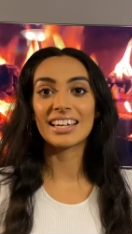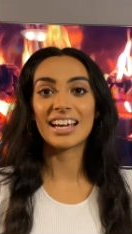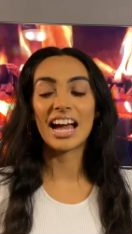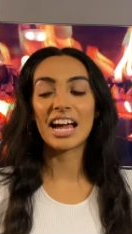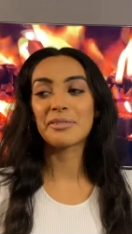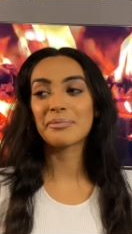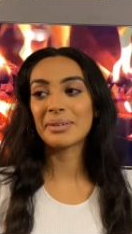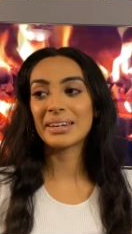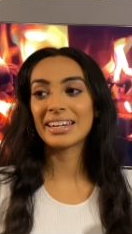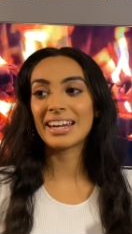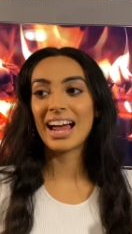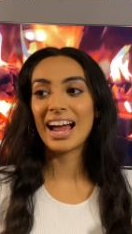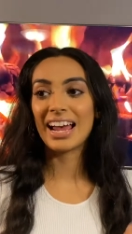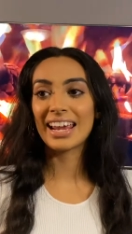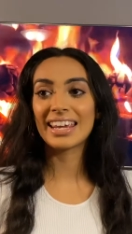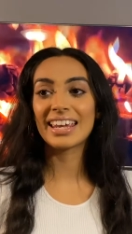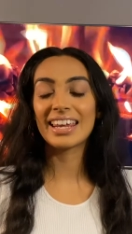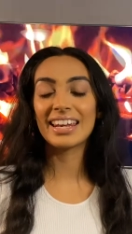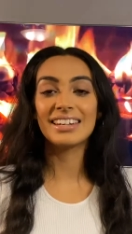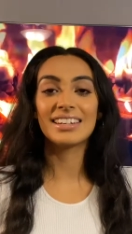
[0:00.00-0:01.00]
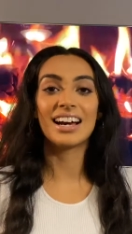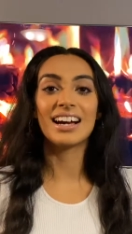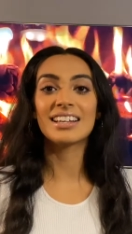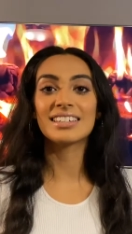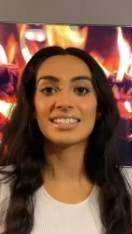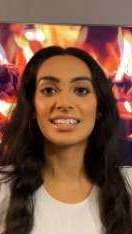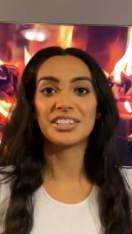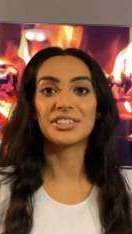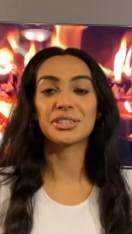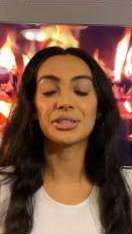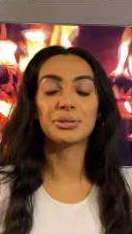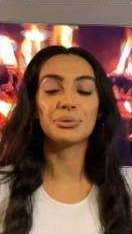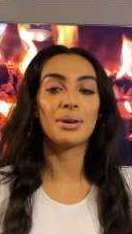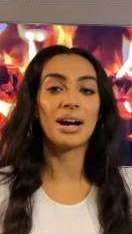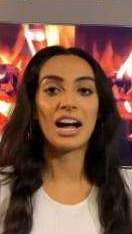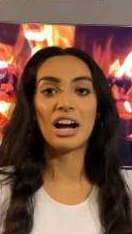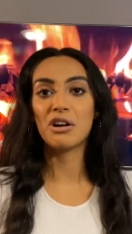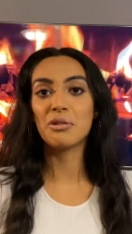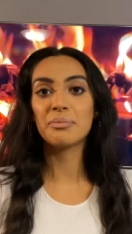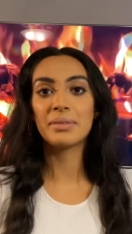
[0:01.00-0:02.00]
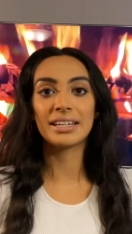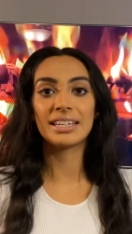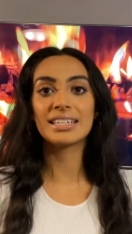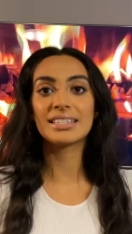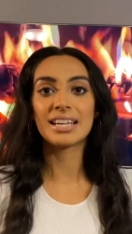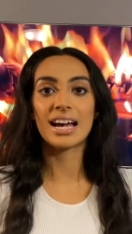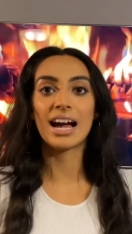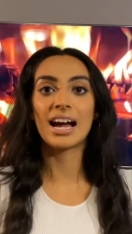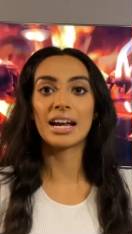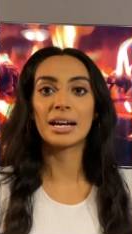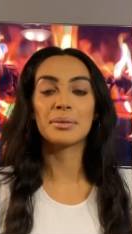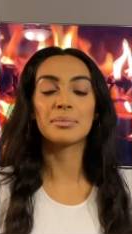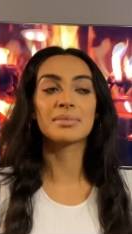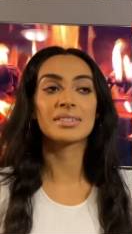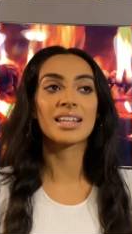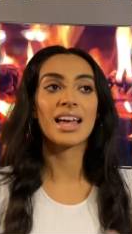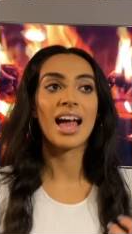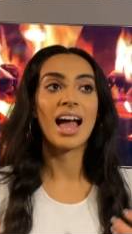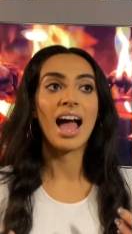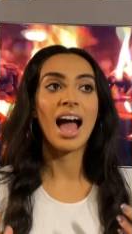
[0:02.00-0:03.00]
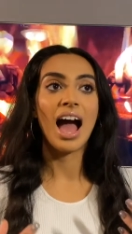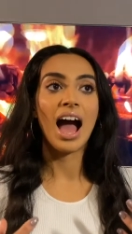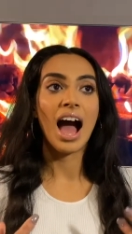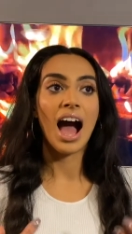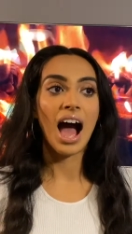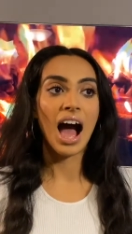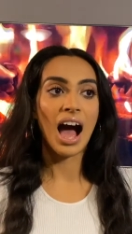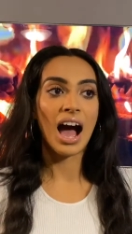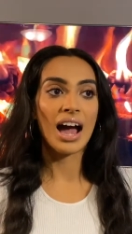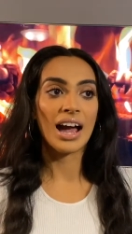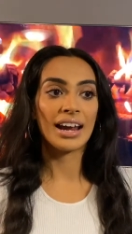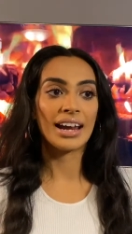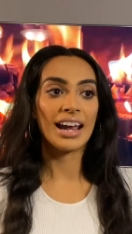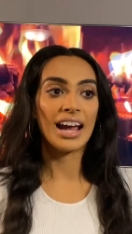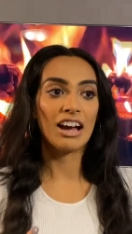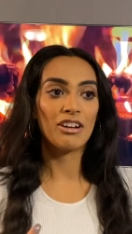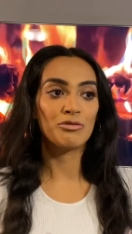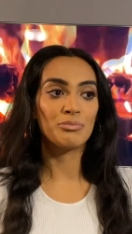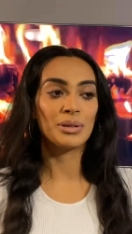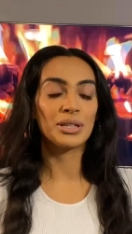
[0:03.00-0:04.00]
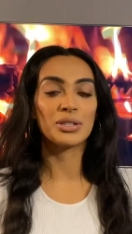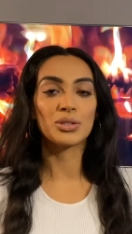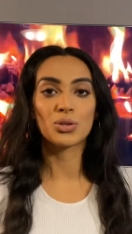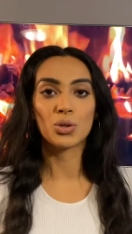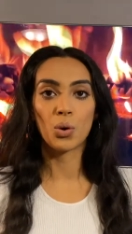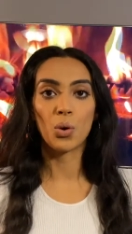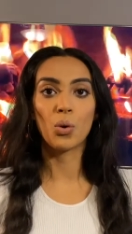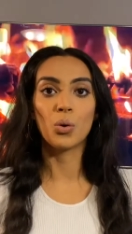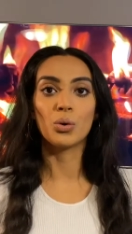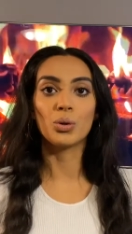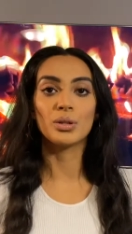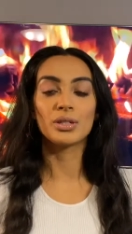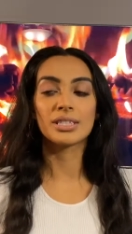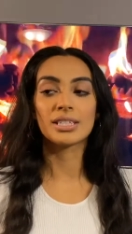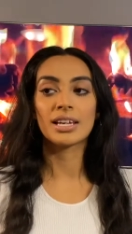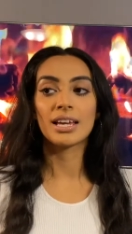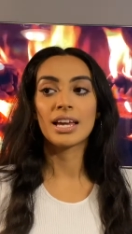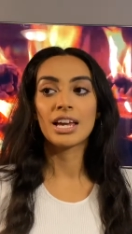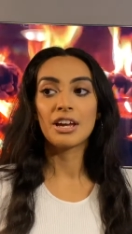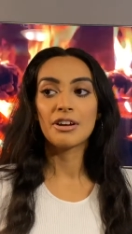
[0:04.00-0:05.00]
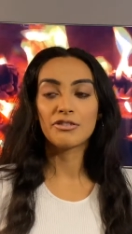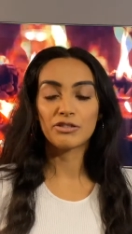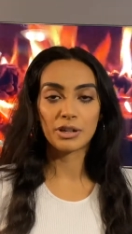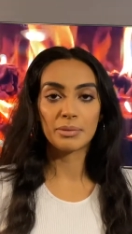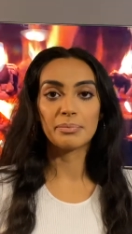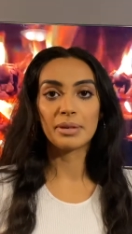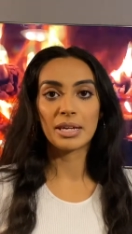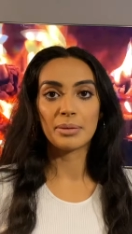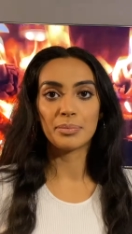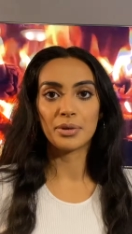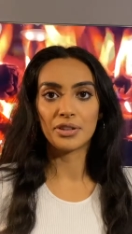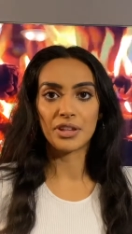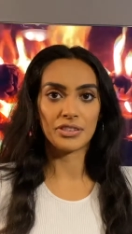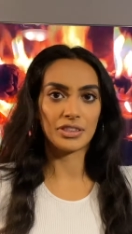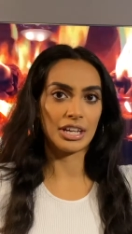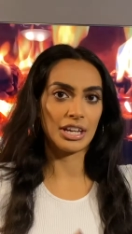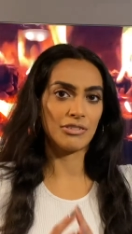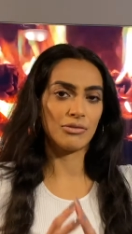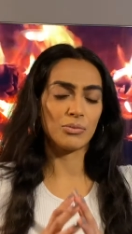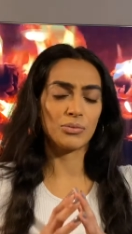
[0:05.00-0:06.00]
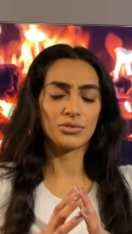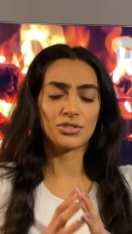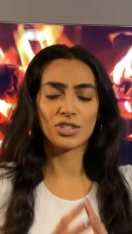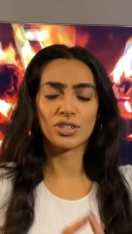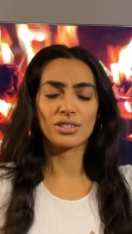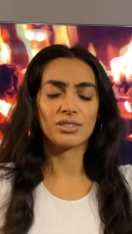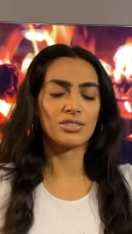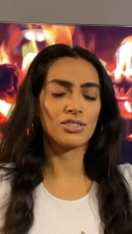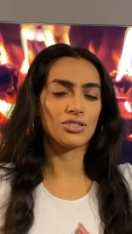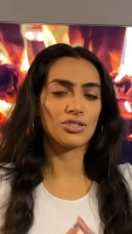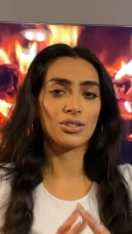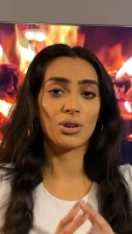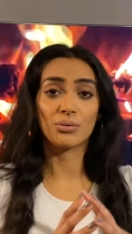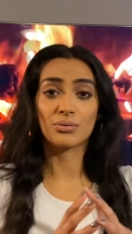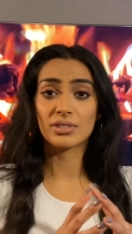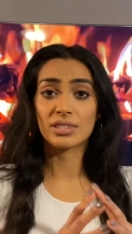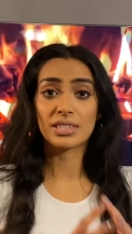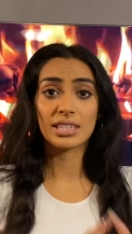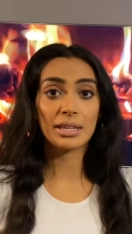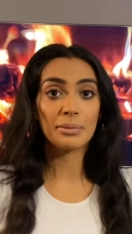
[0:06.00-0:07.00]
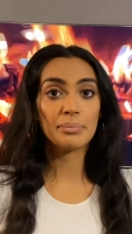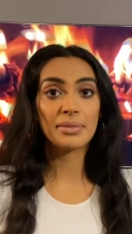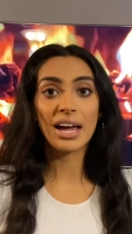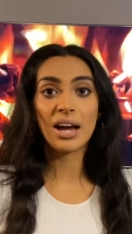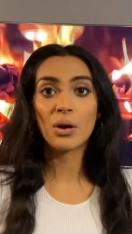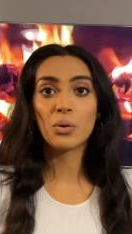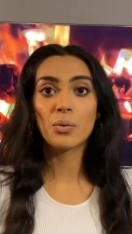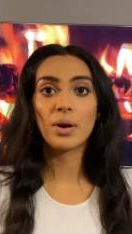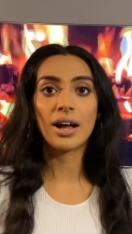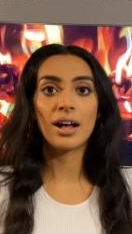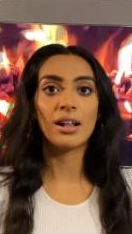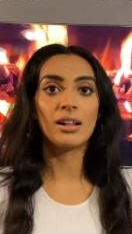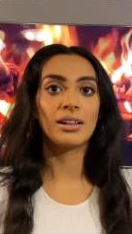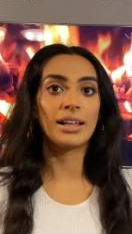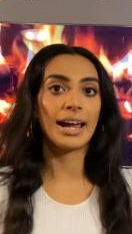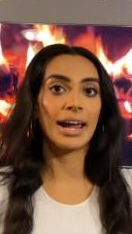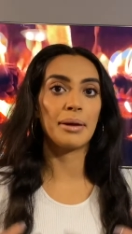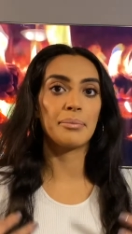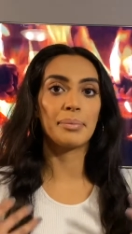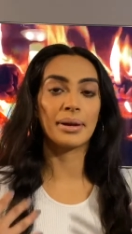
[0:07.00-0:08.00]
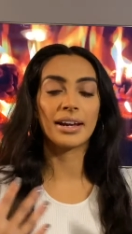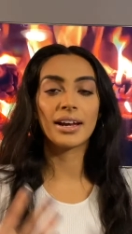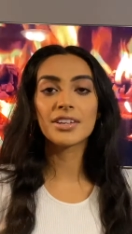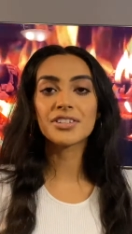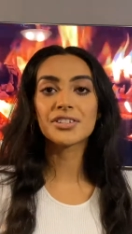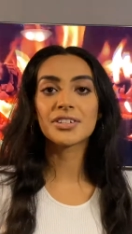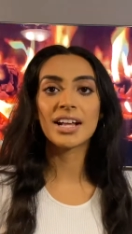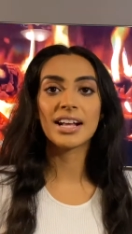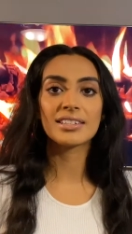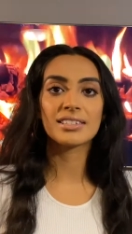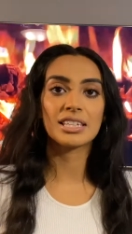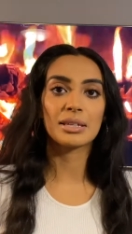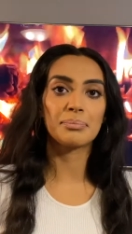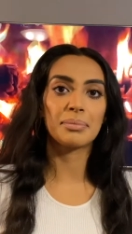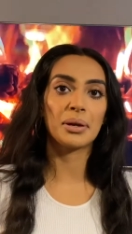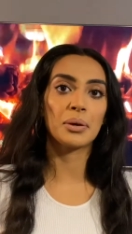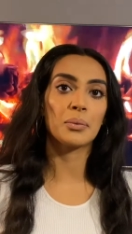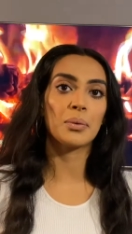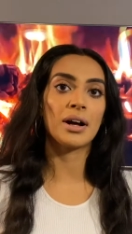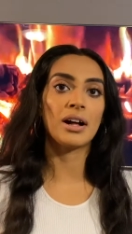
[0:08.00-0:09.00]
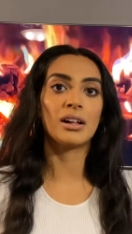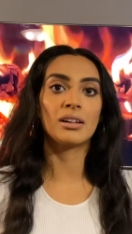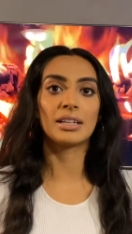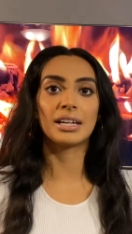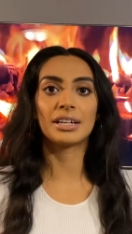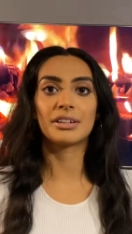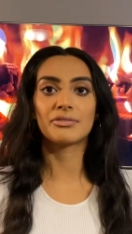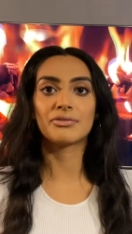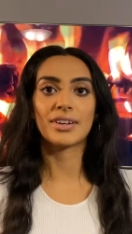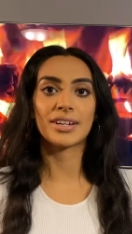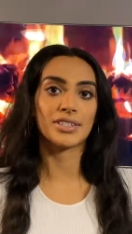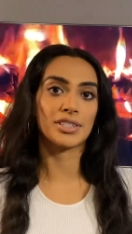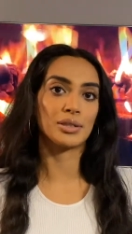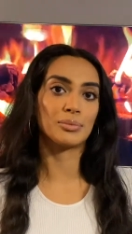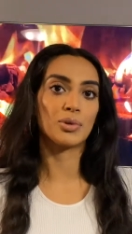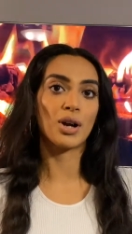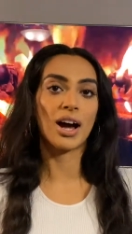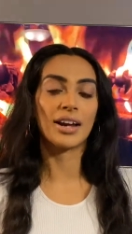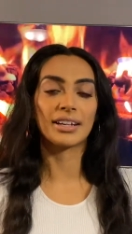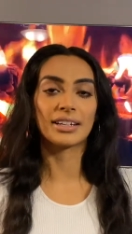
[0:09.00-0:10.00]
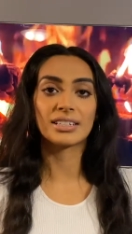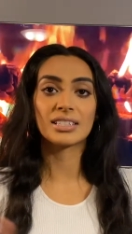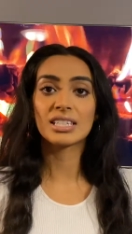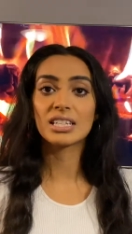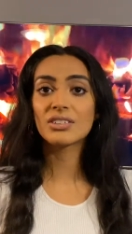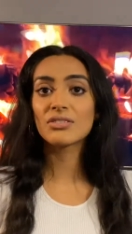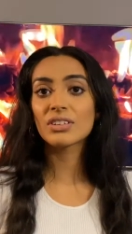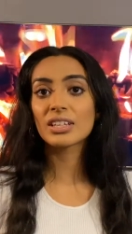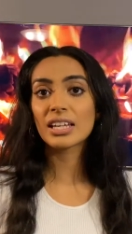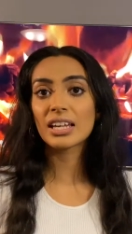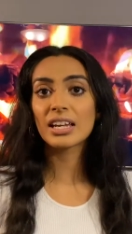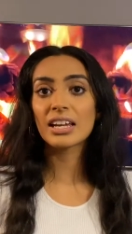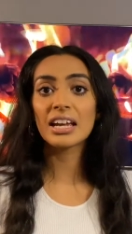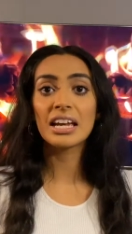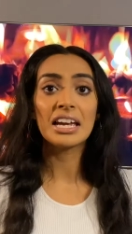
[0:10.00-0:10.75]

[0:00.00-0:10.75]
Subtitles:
I mean, I cannot tell you how many times I have been told from people that they just don't sleep that well, and because they're not sleeping well, it affects their productivity,